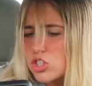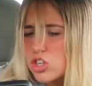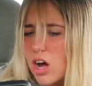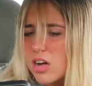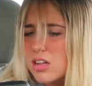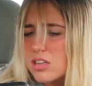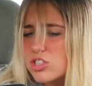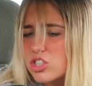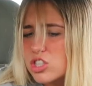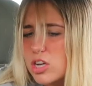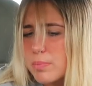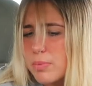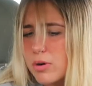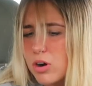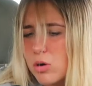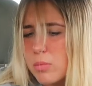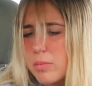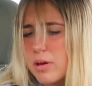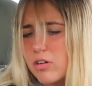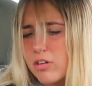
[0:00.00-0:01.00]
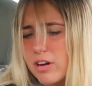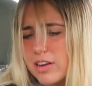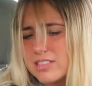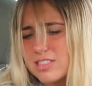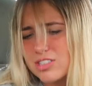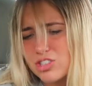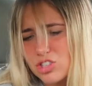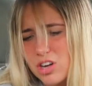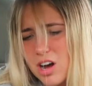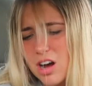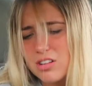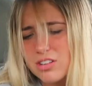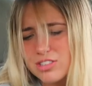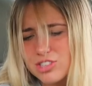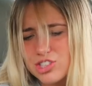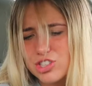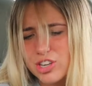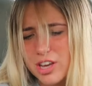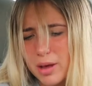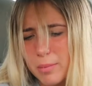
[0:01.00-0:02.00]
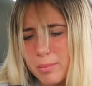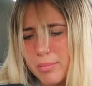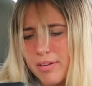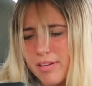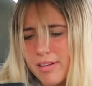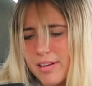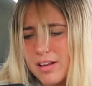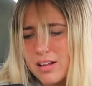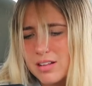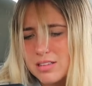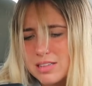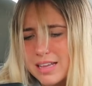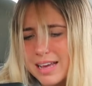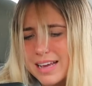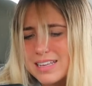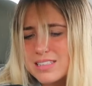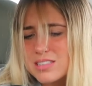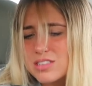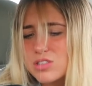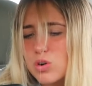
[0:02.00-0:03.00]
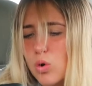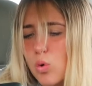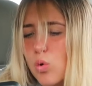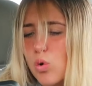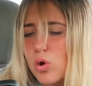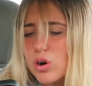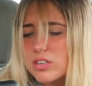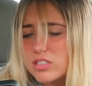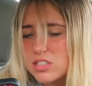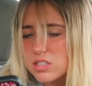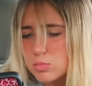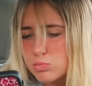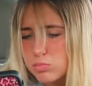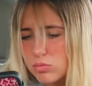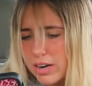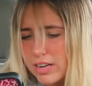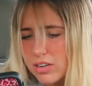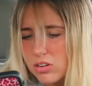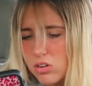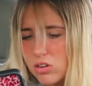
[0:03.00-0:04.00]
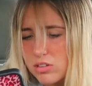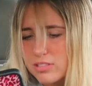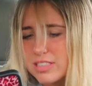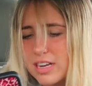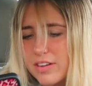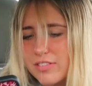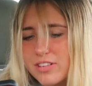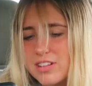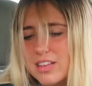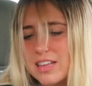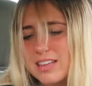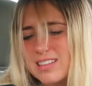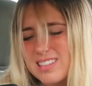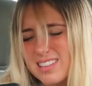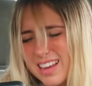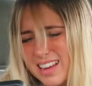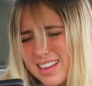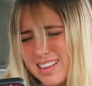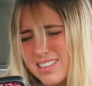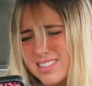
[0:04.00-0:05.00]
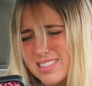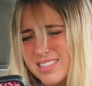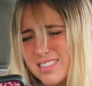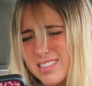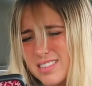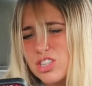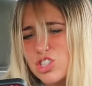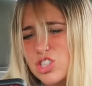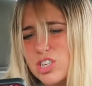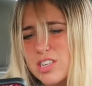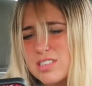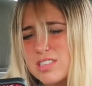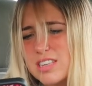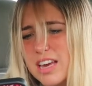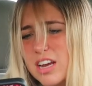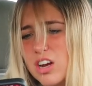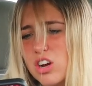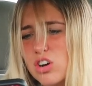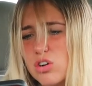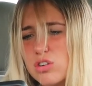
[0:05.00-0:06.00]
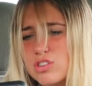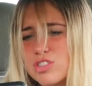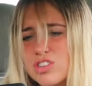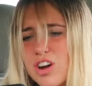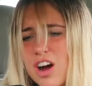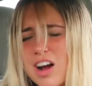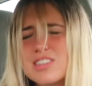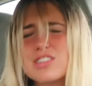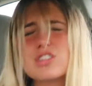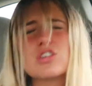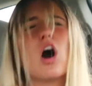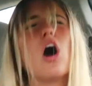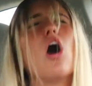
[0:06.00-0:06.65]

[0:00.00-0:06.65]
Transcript: Chocolate chip or oatmeal raisin? Chocolate chip. Glazed or sprinkle? Definitely glazed. Cheesecake or croissants?